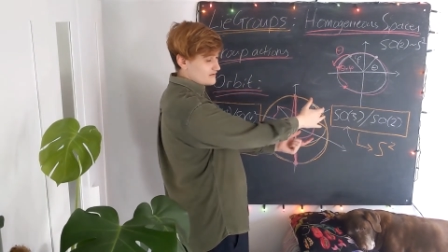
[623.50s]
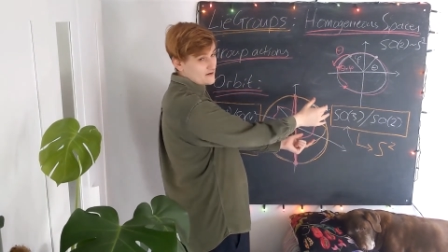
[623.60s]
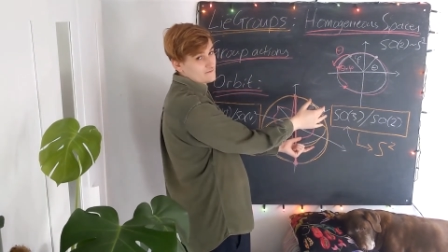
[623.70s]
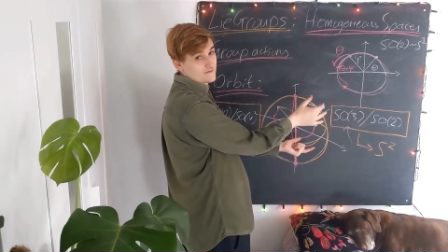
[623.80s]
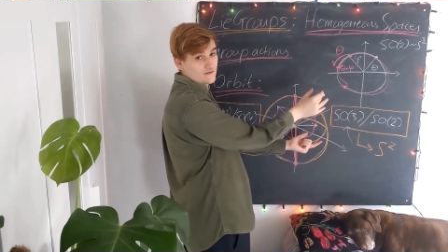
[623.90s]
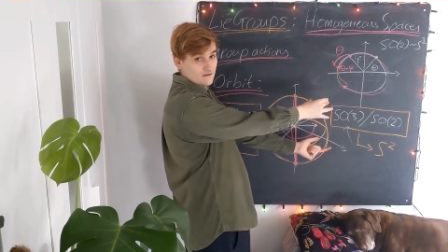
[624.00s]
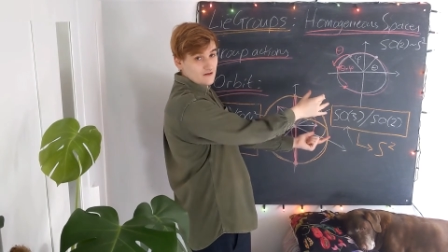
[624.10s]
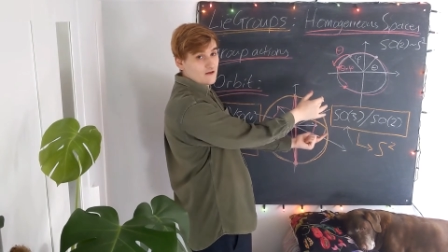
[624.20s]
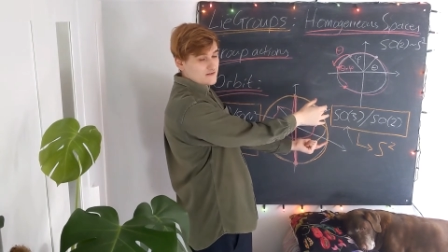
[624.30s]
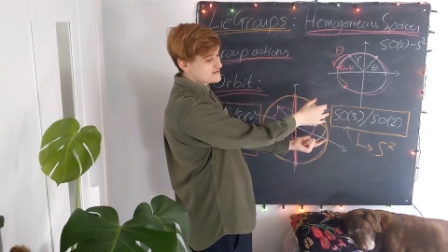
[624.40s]
kind of
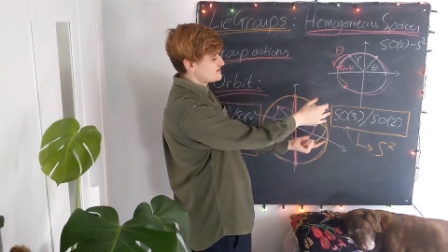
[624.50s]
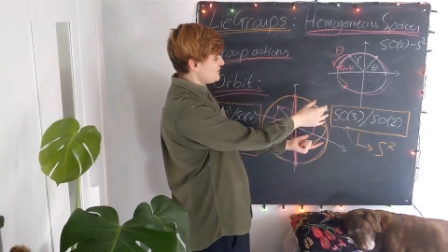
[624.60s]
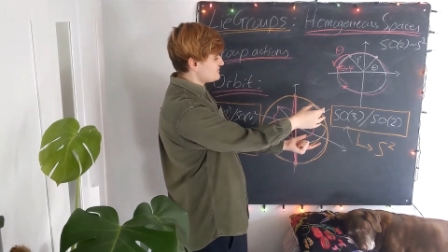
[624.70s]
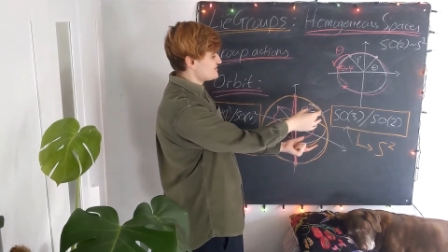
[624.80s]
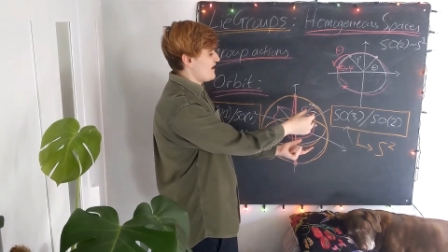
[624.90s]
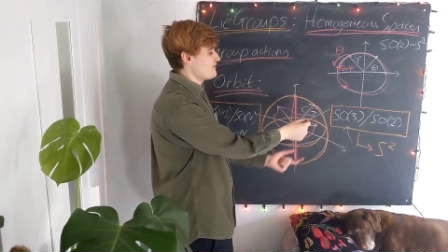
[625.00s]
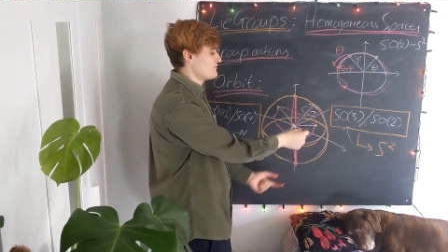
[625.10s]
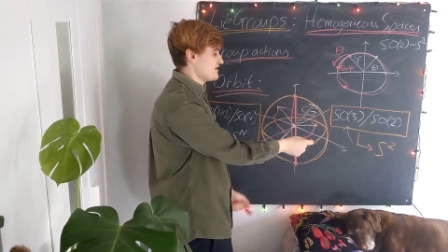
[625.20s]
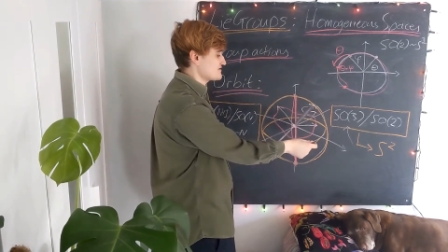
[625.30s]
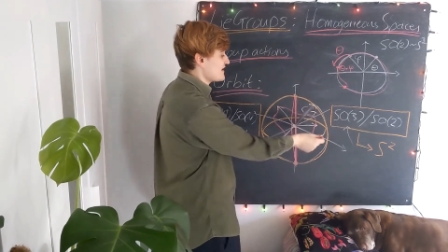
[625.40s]
subset
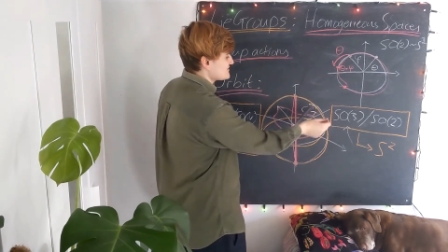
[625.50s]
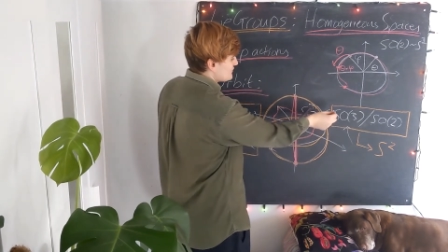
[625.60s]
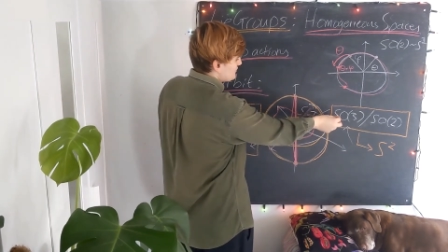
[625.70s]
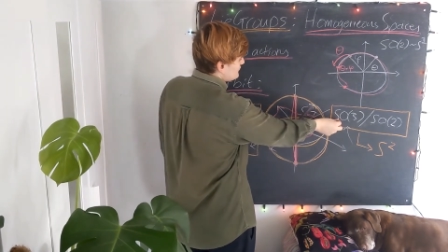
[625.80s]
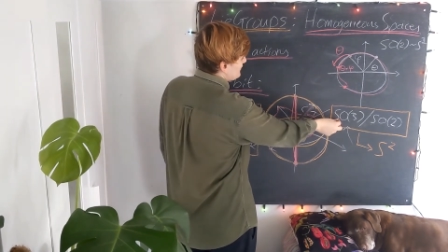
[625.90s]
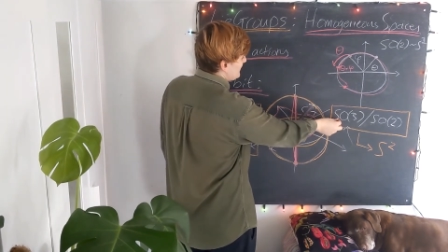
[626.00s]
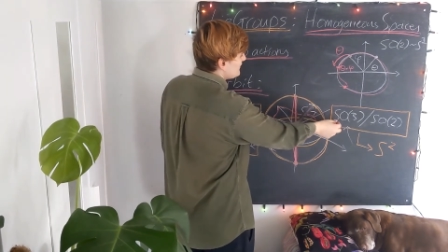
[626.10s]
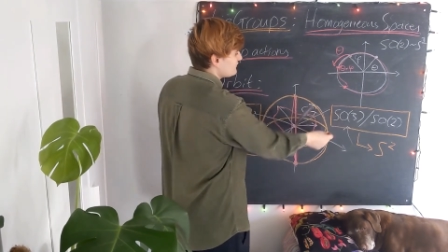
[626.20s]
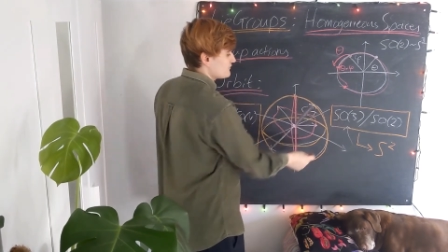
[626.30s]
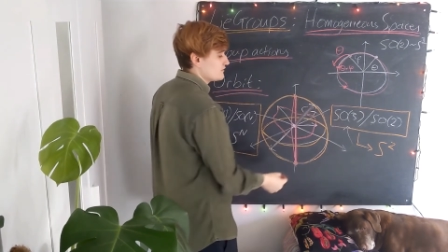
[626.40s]
of this
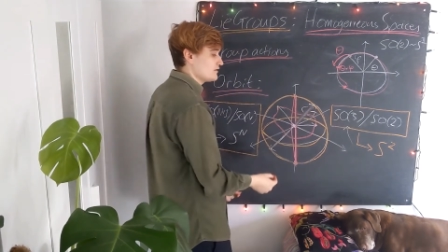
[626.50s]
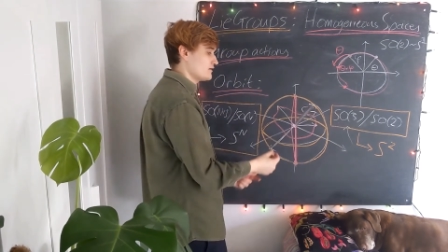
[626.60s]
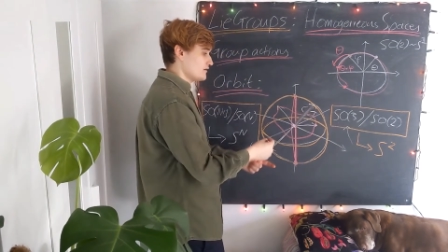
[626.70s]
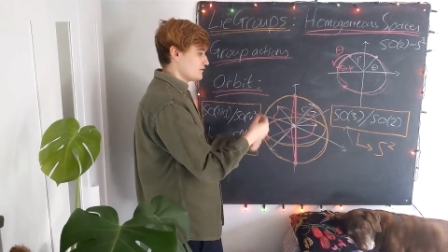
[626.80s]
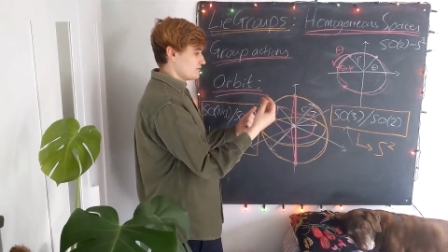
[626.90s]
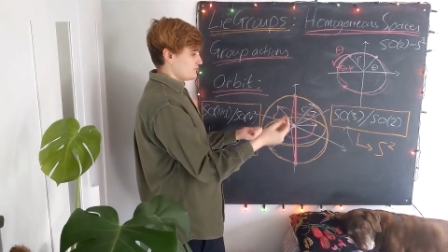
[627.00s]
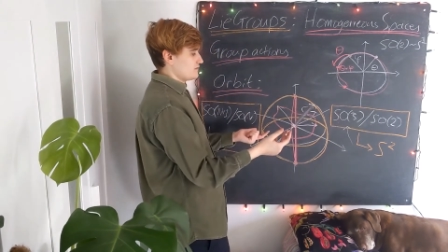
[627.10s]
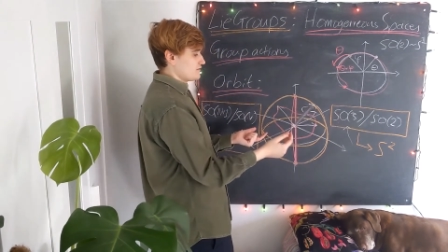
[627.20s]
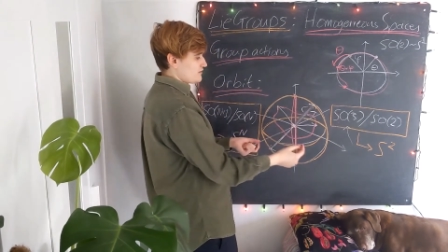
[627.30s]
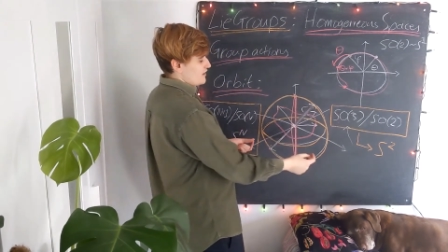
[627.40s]
SO3
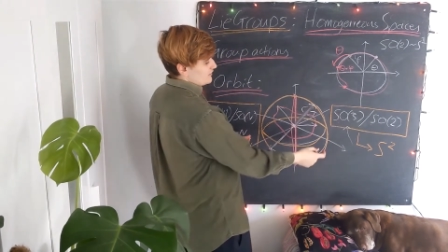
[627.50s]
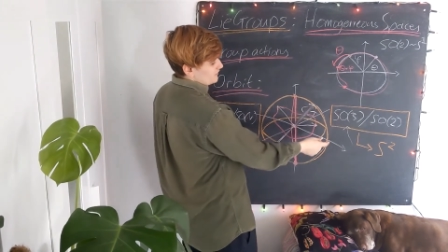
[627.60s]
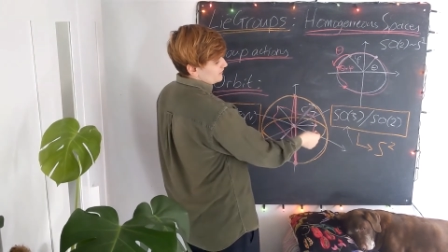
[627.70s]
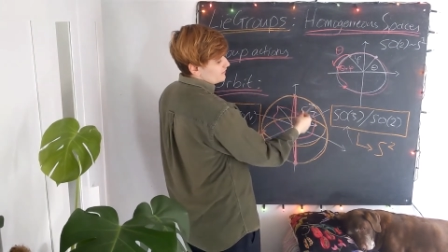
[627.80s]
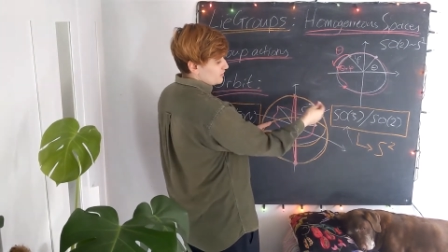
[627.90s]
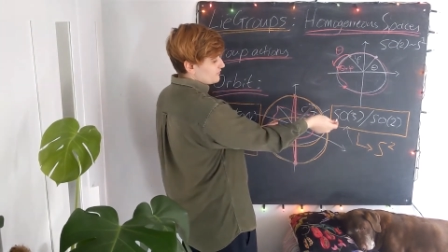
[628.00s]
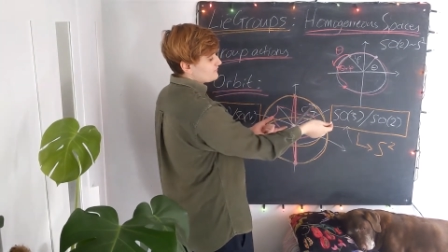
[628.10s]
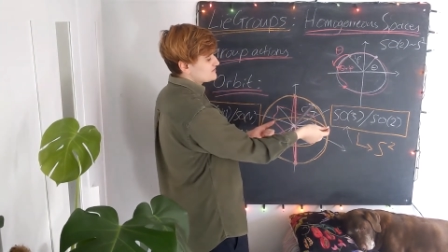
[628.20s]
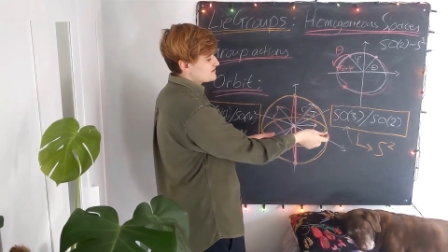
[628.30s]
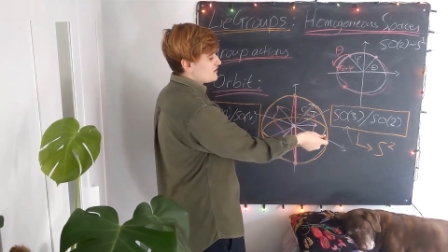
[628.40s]
and a, an
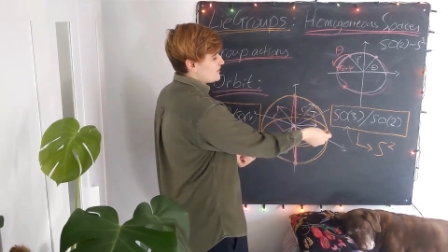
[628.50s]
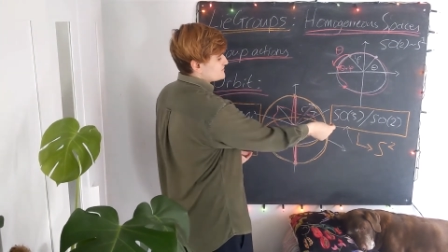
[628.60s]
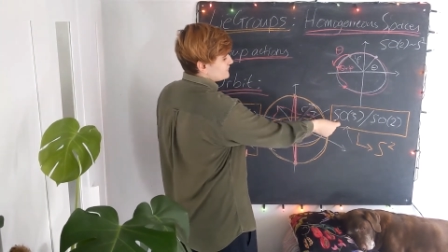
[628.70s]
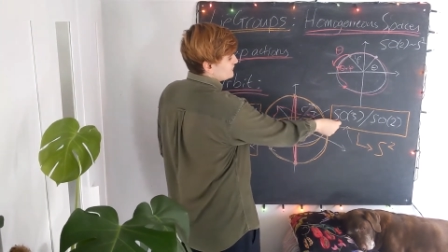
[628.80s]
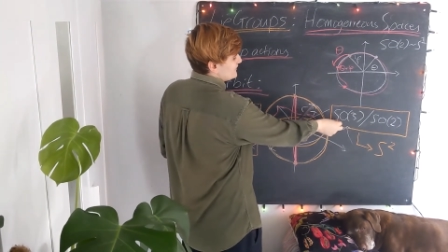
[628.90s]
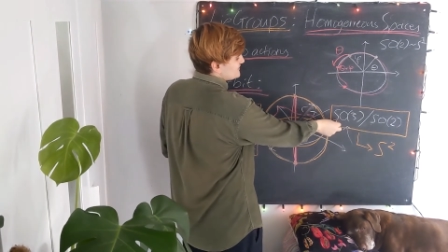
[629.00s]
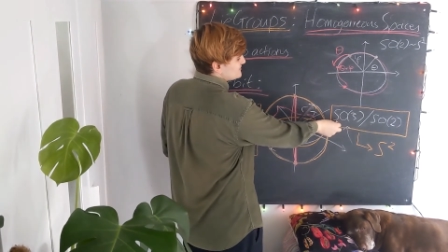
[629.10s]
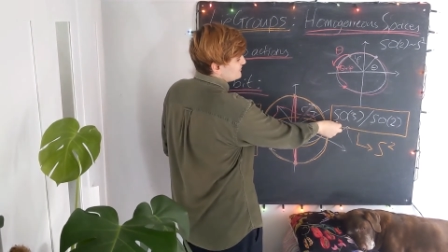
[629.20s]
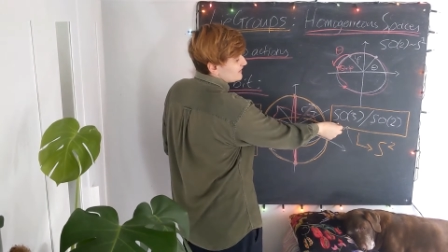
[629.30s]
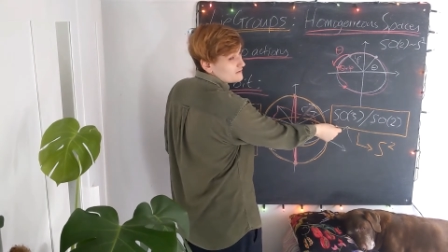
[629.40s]
equivalence class of
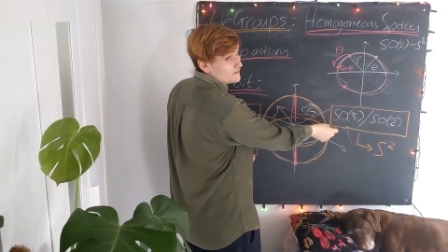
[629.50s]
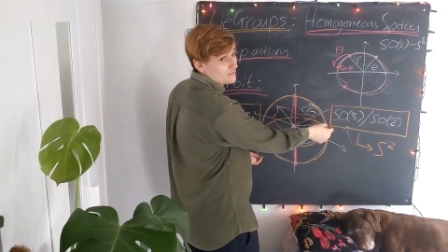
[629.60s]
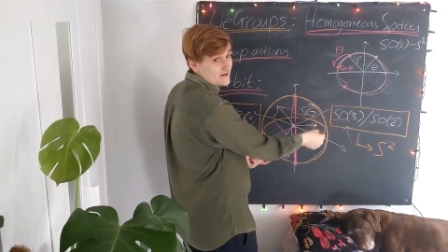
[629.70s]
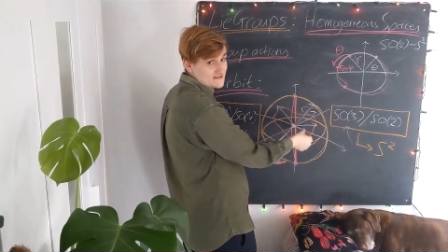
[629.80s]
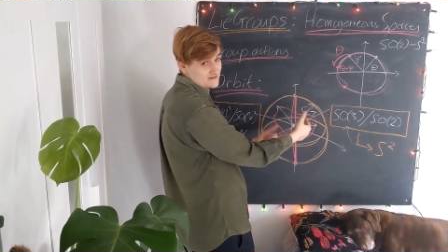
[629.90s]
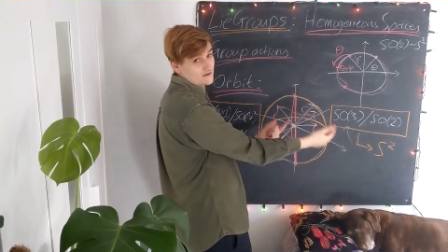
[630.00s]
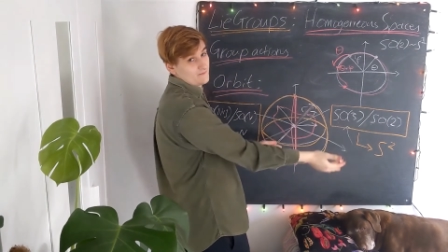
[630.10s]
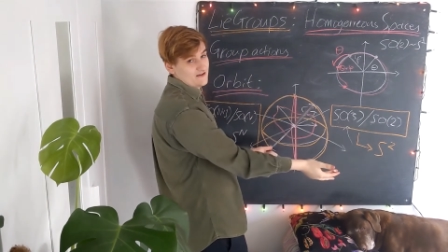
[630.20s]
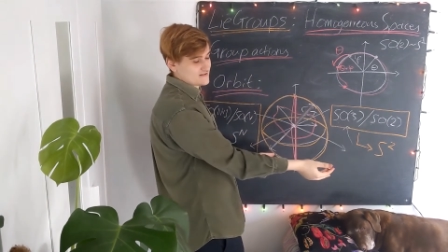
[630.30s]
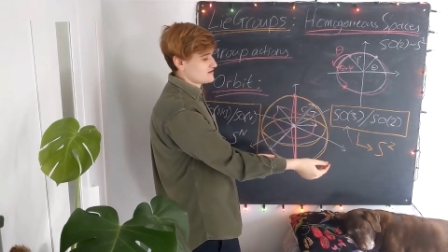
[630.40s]
this big group is going
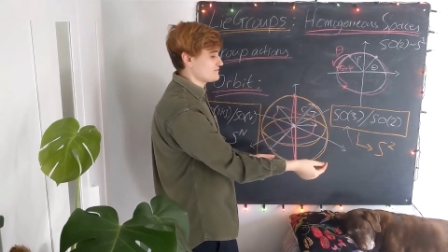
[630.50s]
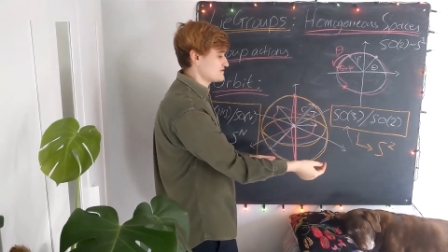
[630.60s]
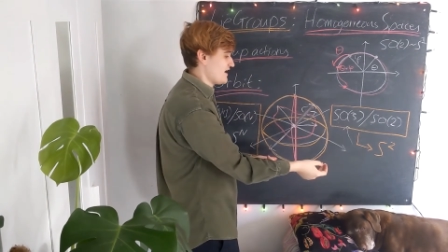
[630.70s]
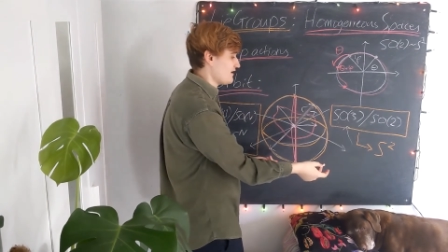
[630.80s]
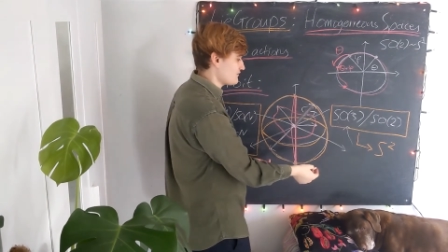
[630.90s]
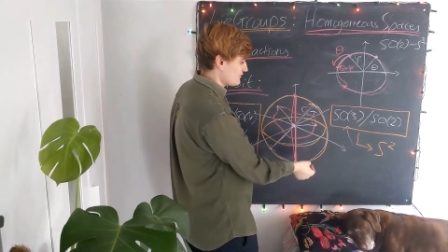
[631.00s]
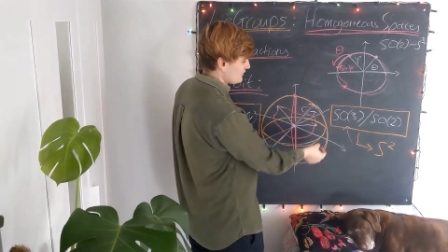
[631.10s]
to be a subset.